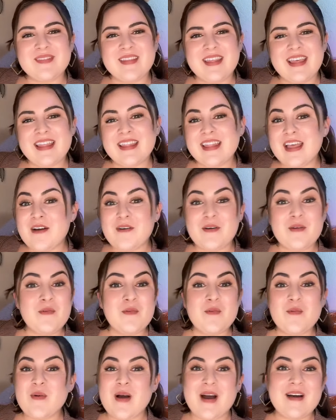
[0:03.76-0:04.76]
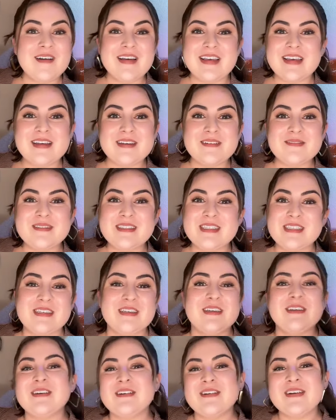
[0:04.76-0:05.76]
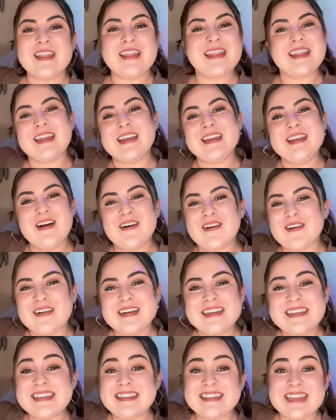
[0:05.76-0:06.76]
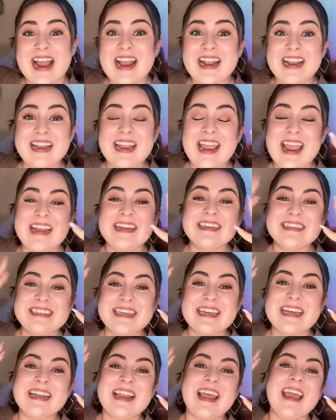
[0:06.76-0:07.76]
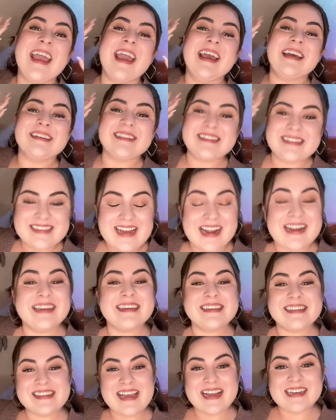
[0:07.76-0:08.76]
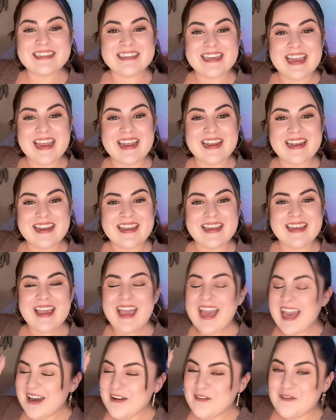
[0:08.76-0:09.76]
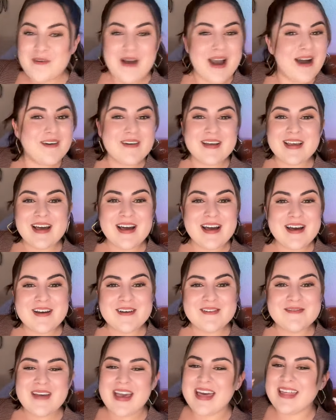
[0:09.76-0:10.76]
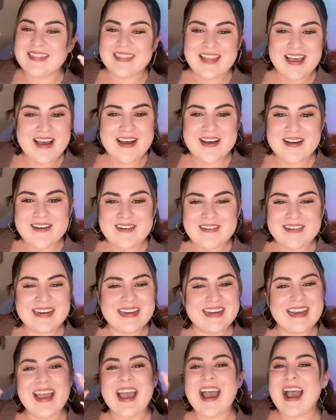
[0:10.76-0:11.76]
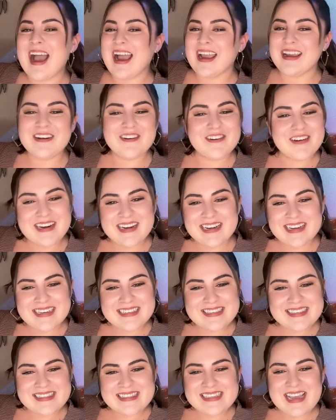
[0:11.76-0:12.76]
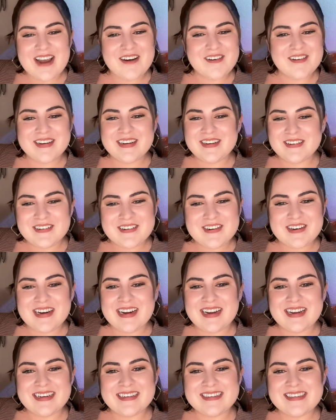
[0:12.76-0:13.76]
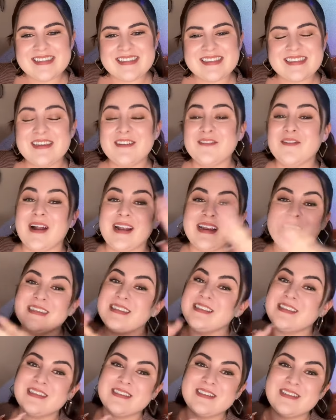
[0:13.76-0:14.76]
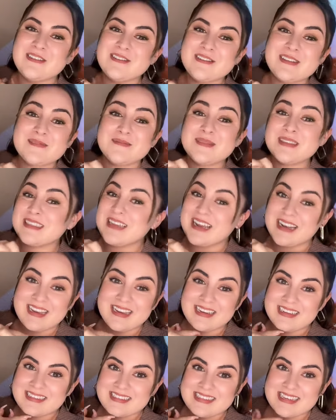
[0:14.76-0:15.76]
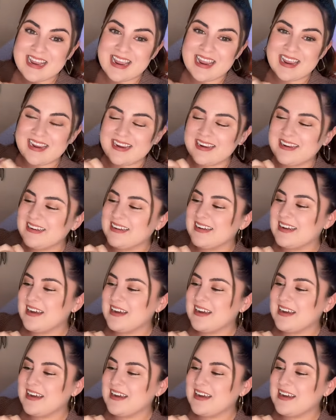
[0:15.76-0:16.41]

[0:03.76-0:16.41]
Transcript: Hello and welcome to the Notary Signing Agent study session. Welcome. Hello. Hi, Chris. How are you, Chris? You ready to do some studying today?